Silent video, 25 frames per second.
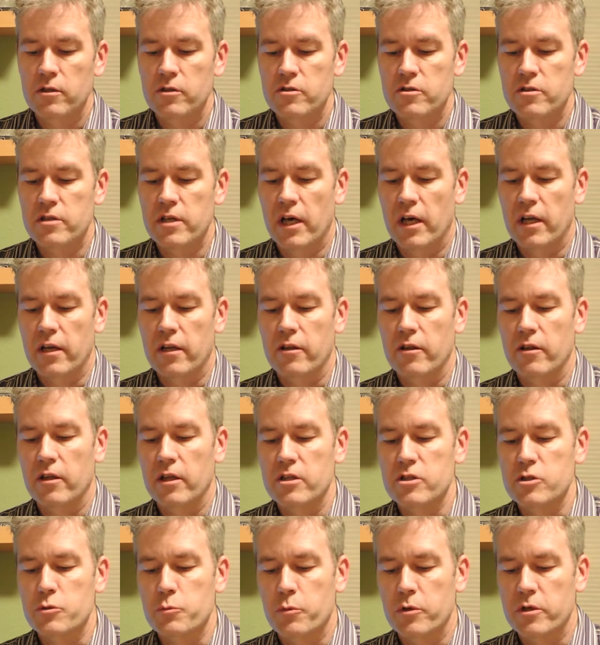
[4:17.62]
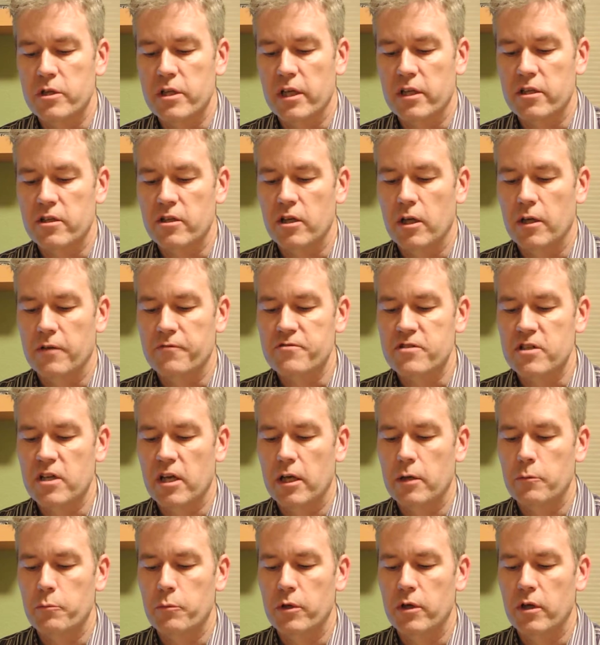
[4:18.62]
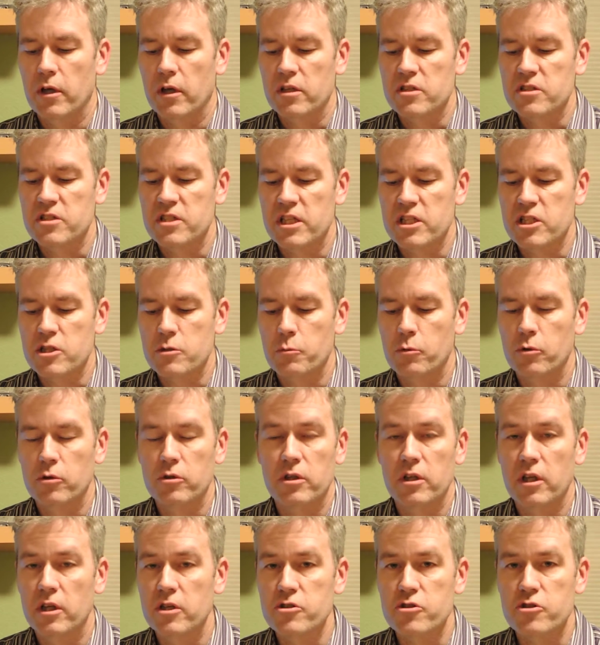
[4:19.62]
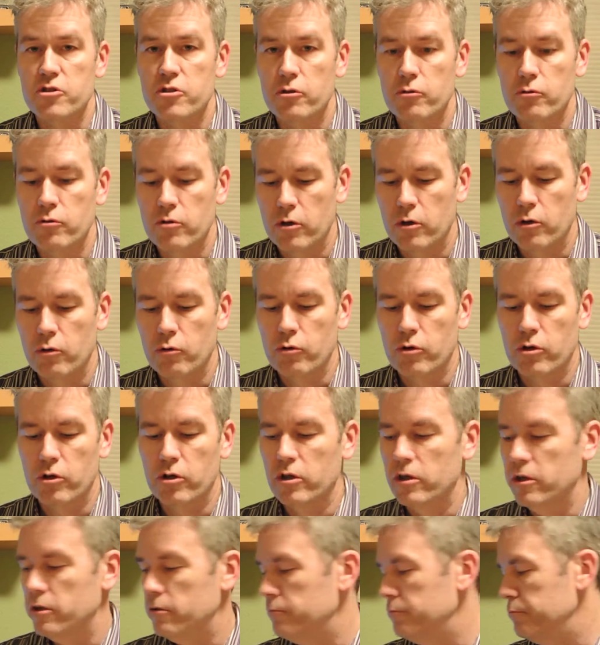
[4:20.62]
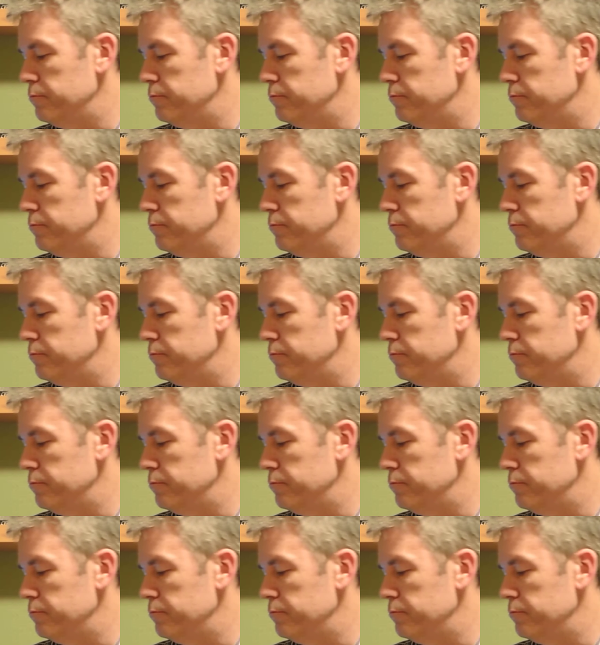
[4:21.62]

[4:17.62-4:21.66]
Data that is protected off-site but not accessible does you no good.